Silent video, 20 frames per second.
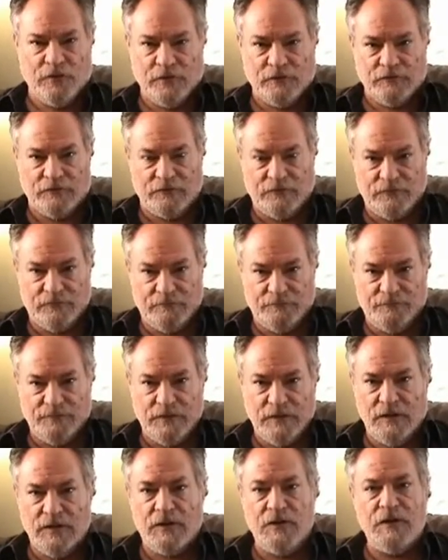with us
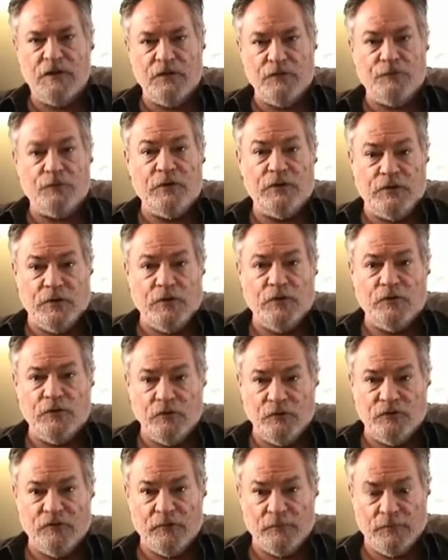if we
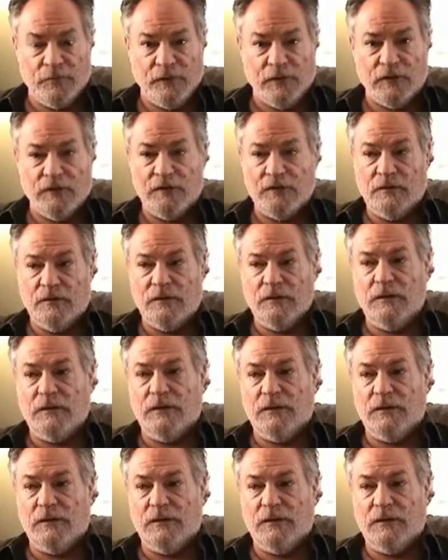don't do something.